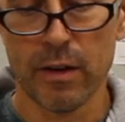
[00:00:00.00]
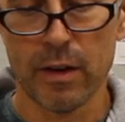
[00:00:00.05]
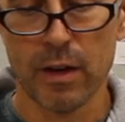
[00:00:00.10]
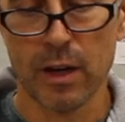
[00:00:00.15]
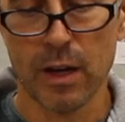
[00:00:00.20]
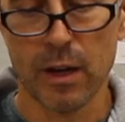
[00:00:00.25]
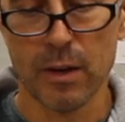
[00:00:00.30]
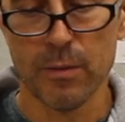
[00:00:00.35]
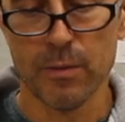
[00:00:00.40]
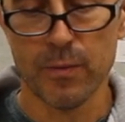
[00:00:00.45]

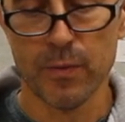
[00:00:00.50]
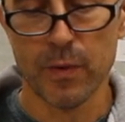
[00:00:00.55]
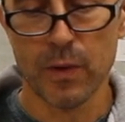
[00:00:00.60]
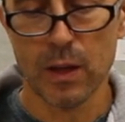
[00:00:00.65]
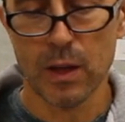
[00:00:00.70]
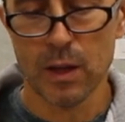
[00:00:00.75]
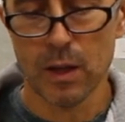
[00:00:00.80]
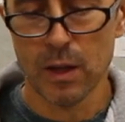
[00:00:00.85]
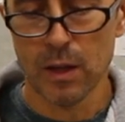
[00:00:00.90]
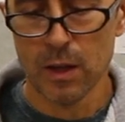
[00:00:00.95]
Okay?
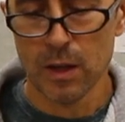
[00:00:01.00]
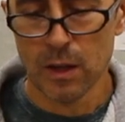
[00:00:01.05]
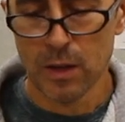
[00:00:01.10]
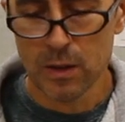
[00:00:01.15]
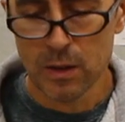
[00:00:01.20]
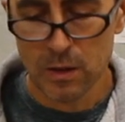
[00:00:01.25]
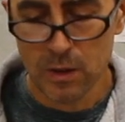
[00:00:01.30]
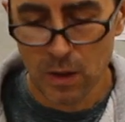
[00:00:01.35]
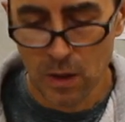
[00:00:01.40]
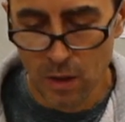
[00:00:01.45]

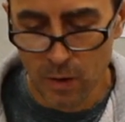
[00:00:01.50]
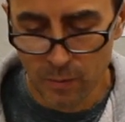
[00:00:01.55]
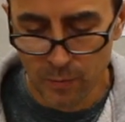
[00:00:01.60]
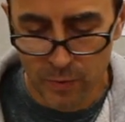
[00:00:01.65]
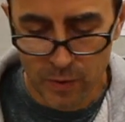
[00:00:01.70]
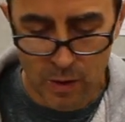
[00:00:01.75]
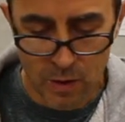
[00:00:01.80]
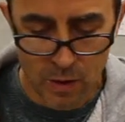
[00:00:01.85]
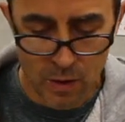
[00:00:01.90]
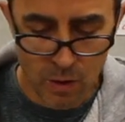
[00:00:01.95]
So
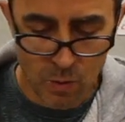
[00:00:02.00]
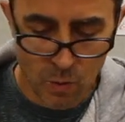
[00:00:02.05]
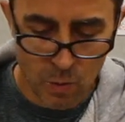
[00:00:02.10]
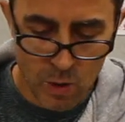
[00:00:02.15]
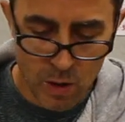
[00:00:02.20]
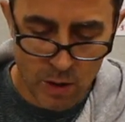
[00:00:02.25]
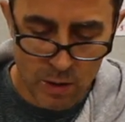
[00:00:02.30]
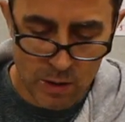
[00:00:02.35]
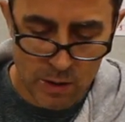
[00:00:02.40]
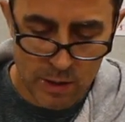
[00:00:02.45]
the
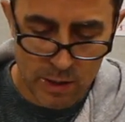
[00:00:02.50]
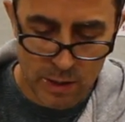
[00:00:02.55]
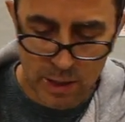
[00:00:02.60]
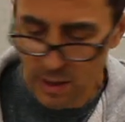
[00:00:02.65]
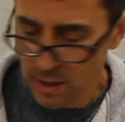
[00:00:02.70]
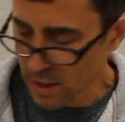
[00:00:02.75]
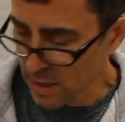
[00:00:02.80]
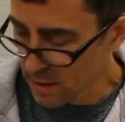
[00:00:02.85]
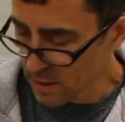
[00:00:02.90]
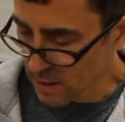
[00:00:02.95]
water is
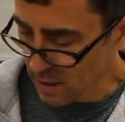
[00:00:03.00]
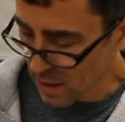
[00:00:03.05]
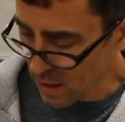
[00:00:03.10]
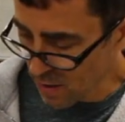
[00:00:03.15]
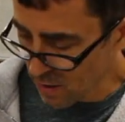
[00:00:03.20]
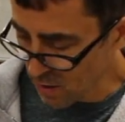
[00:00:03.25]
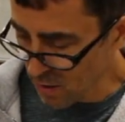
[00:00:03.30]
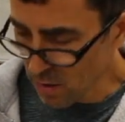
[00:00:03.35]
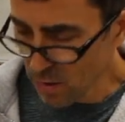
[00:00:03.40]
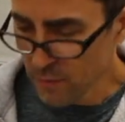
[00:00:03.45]
sucking that
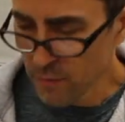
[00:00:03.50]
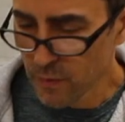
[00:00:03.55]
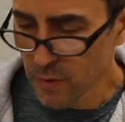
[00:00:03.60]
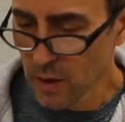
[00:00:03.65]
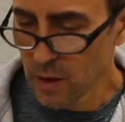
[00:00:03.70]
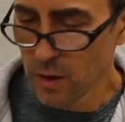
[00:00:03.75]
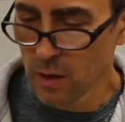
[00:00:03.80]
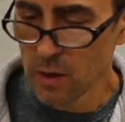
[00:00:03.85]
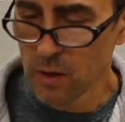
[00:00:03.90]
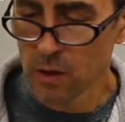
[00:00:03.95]
together.
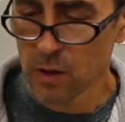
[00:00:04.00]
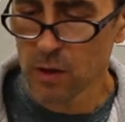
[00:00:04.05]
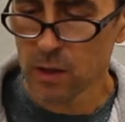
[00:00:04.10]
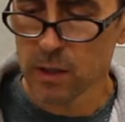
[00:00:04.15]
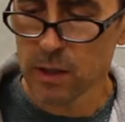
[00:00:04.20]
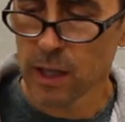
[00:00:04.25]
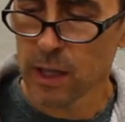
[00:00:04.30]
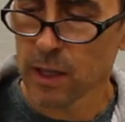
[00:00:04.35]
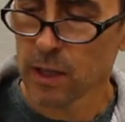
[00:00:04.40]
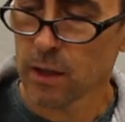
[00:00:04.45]
You can
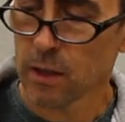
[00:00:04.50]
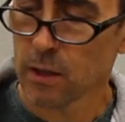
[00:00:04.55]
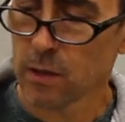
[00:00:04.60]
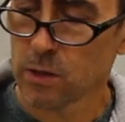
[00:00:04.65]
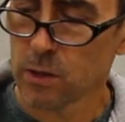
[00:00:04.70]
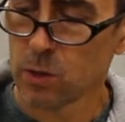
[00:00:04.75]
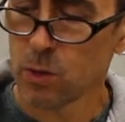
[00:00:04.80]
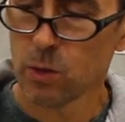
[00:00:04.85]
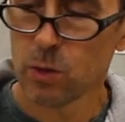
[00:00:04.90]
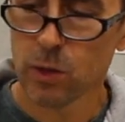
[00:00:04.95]
take a little
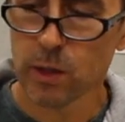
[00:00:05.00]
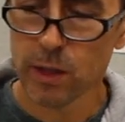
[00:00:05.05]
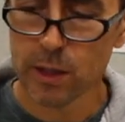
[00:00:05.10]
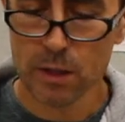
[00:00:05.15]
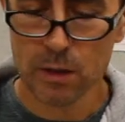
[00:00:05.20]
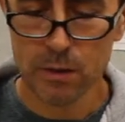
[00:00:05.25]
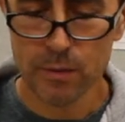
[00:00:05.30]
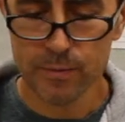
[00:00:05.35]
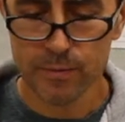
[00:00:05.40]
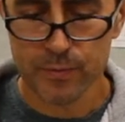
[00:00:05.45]
tool
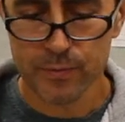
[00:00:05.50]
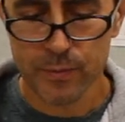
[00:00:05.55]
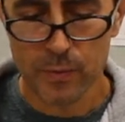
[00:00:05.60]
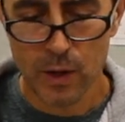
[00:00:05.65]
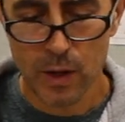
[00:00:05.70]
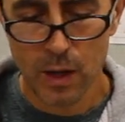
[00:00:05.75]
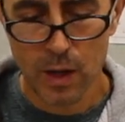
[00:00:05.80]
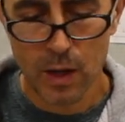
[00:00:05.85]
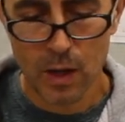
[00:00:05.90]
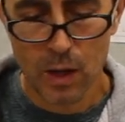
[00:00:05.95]
here,
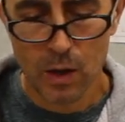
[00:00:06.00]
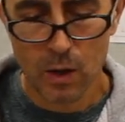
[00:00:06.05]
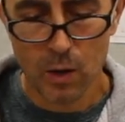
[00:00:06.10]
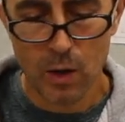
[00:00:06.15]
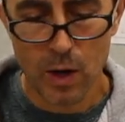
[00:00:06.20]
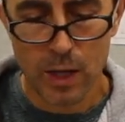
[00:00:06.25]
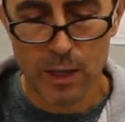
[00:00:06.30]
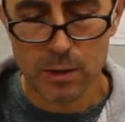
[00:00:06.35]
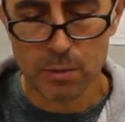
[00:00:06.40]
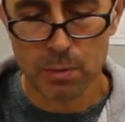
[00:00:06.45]

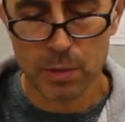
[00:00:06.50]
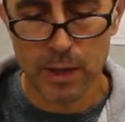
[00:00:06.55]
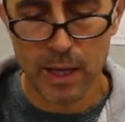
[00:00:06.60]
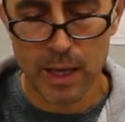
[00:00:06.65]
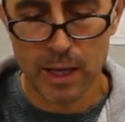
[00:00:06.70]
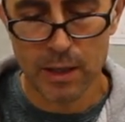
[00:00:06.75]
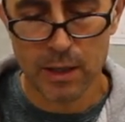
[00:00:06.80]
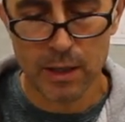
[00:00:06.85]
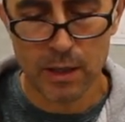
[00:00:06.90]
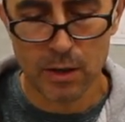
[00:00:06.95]
cross
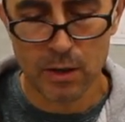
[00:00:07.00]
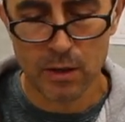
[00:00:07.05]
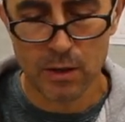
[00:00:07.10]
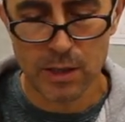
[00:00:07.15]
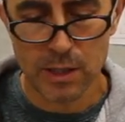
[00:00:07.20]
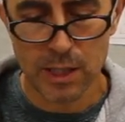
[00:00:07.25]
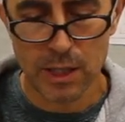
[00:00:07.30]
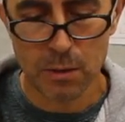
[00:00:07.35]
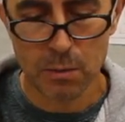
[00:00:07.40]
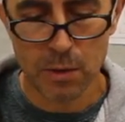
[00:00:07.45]
blend your
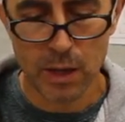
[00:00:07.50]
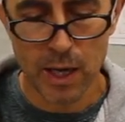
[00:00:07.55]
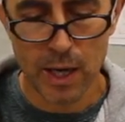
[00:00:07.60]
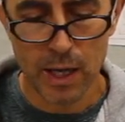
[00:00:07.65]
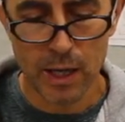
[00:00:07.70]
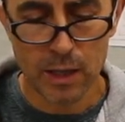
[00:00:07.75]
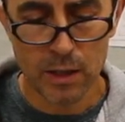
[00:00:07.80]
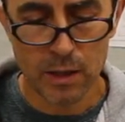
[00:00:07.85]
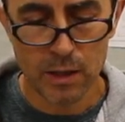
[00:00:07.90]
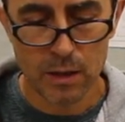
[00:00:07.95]
seam
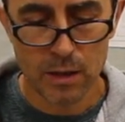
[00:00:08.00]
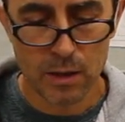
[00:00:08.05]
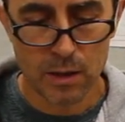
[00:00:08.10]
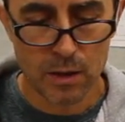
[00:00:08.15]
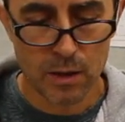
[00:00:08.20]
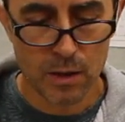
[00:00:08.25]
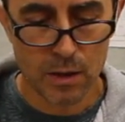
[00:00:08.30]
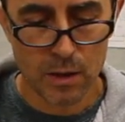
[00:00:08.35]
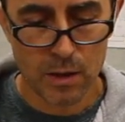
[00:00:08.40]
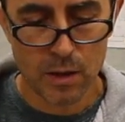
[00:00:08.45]
line,
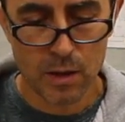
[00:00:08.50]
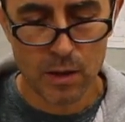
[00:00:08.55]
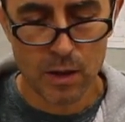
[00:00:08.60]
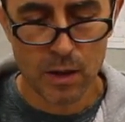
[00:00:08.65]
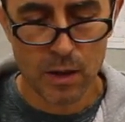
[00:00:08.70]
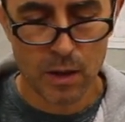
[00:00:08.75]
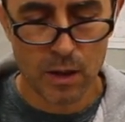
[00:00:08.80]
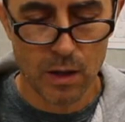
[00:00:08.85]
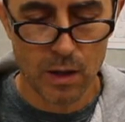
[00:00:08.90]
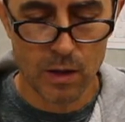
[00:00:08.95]

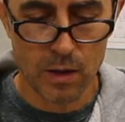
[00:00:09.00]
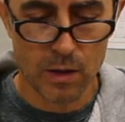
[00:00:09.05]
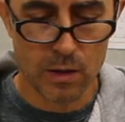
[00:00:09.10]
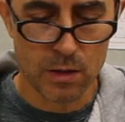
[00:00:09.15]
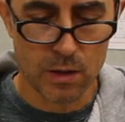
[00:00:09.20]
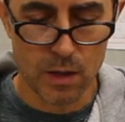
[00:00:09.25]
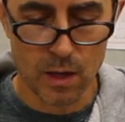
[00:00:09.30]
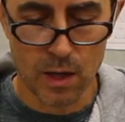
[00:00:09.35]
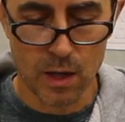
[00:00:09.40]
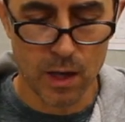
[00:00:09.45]
the
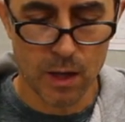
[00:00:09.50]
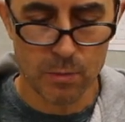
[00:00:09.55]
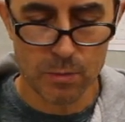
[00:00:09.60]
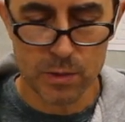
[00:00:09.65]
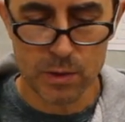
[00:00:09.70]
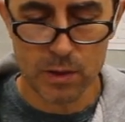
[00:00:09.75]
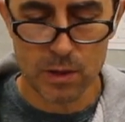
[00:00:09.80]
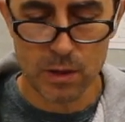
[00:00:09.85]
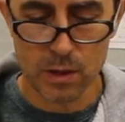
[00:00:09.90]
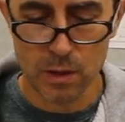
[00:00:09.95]

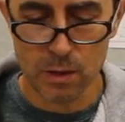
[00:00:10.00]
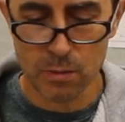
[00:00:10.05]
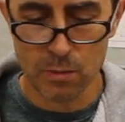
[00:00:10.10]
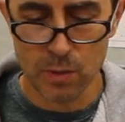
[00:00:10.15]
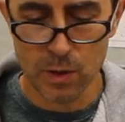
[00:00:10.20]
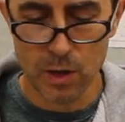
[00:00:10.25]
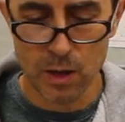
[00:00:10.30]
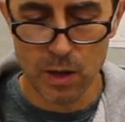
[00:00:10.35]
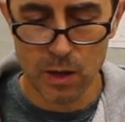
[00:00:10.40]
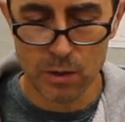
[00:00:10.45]
tops,
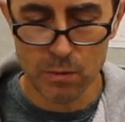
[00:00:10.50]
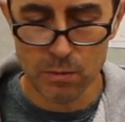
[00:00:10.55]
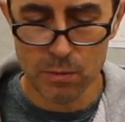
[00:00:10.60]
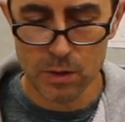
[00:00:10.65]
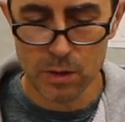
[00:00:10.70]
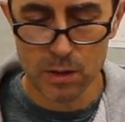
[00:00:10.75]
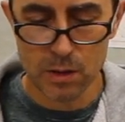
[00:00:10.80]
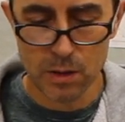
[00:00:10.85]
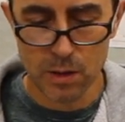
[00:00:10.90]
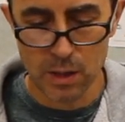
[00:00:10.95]
the
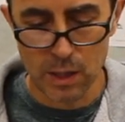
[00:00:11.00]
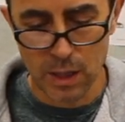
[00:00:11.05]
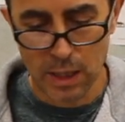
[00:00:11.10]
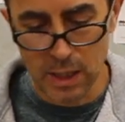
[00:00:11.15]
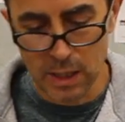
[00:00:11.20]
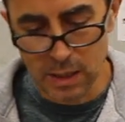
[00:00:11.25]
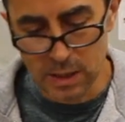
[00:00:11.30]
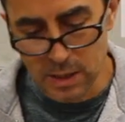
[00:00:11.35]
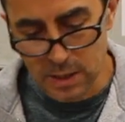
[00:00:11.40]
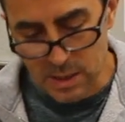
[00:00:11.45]
bottoms, the
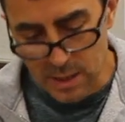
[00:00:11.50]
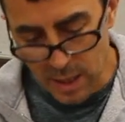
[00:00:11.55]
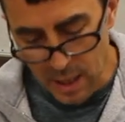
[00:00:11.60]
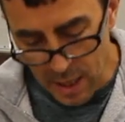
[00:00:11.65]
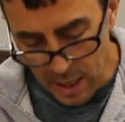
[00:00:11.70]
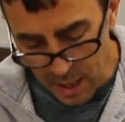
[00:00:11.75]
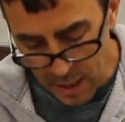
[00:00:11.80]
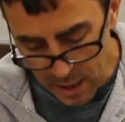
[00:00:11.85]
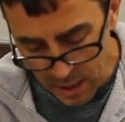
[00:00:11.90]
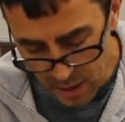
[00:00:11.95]

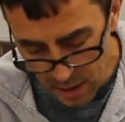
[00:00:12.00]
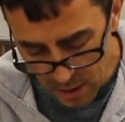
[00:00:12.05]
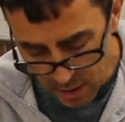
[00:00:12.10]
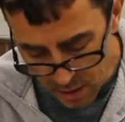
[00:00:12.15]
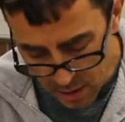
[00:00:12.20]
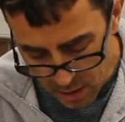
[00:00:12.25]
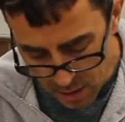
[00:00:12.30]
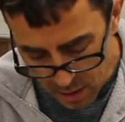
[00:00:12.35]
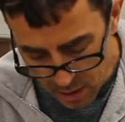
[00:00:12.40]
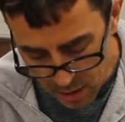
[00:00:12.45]
inside,
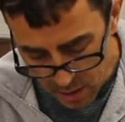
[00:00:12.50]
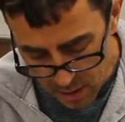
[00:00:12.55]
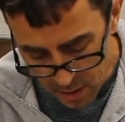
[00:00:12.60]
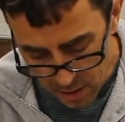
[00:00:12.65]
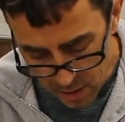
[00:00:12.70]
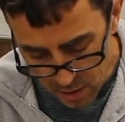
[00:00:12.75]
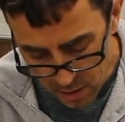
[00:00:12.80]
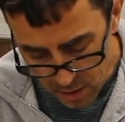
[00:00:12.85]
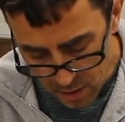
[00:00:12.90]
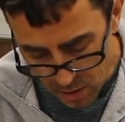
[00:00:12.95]

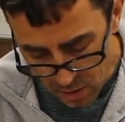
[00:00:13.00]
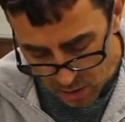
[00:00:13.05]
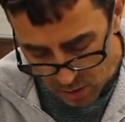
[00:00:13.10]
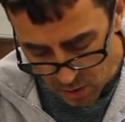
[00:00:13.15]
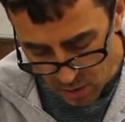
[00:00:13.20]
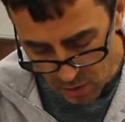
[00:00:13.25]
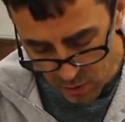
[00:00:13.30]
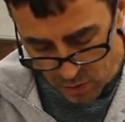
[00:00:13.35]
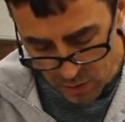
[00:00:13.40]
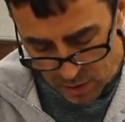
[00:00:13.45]

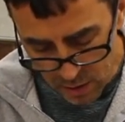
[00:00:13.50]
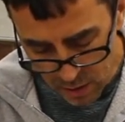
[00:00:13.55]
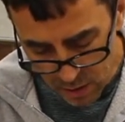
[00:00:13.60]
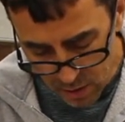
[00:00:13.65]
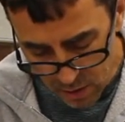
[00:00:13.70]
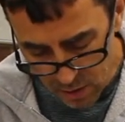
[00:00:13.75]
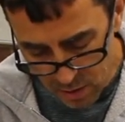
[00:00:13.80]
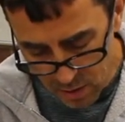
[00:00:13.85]
curve with it.